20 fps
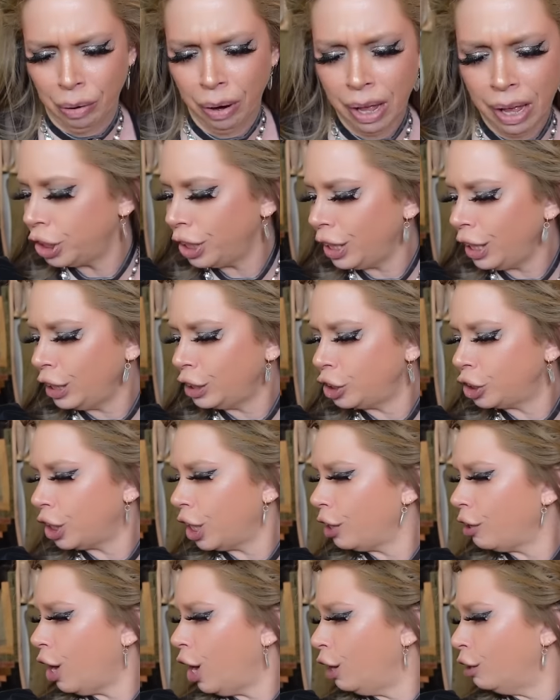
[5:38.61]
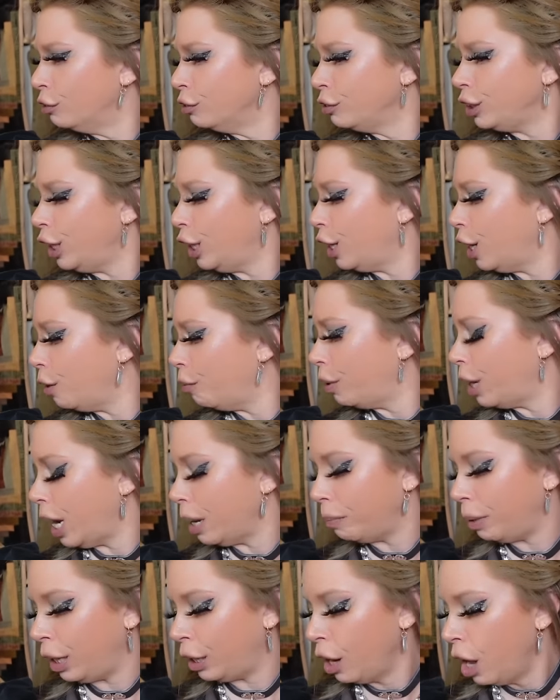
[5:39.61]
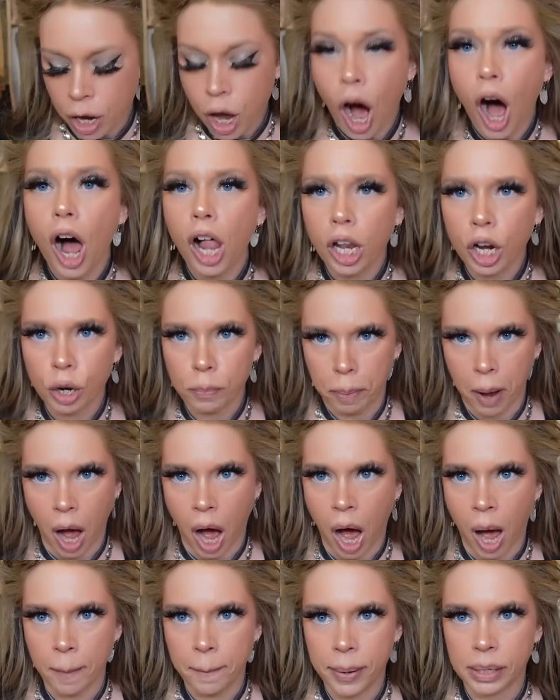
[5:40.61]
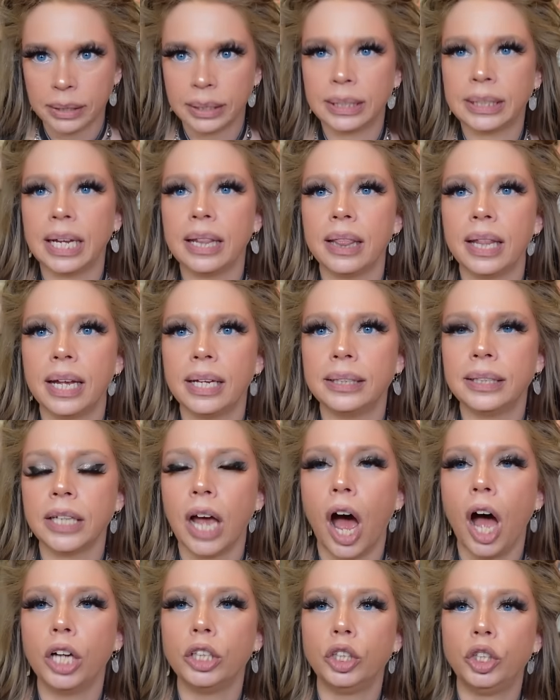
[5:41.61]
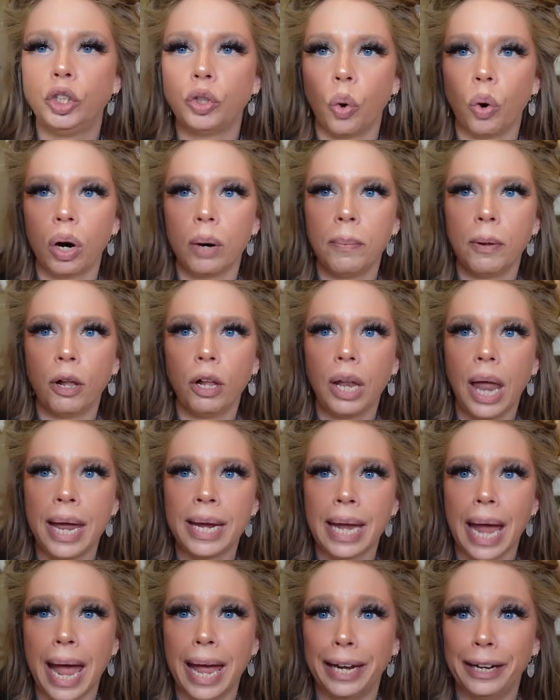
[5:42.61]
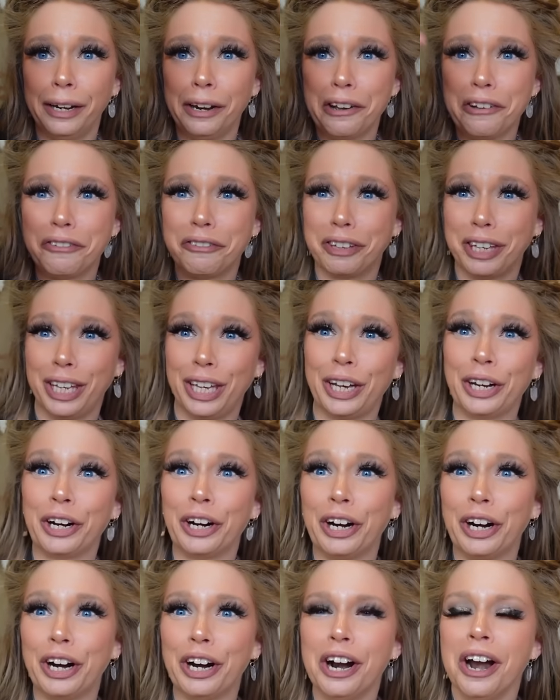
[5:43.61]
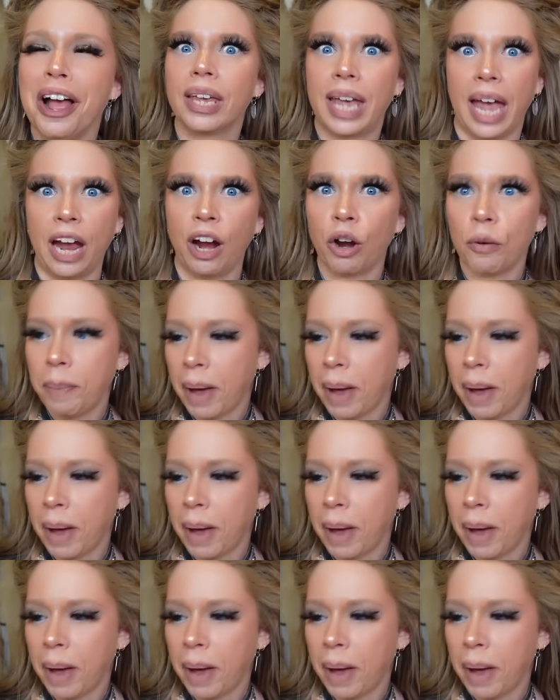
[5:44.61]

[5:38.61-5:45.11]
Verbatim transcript: To each their own, you know what I mean? ColourPop sent this adorable like end of year care